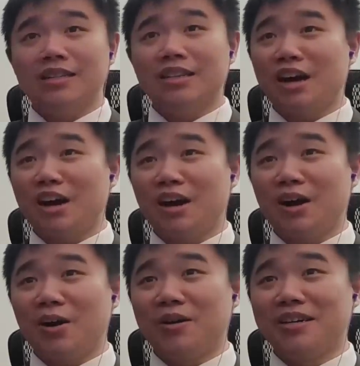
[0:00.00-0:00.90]

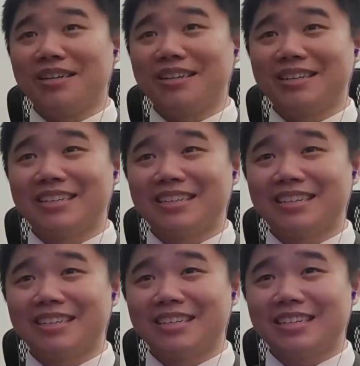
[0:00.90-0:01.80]
No!
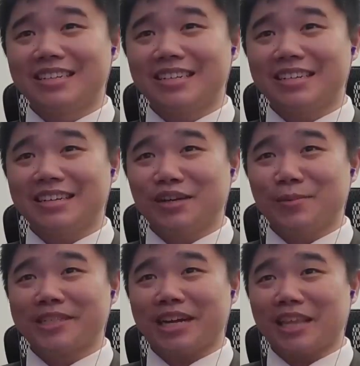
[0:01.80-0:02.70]
He
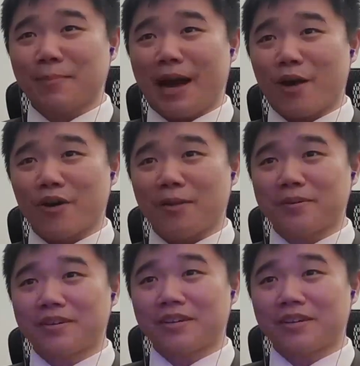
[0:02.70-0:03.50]
almost got that power up.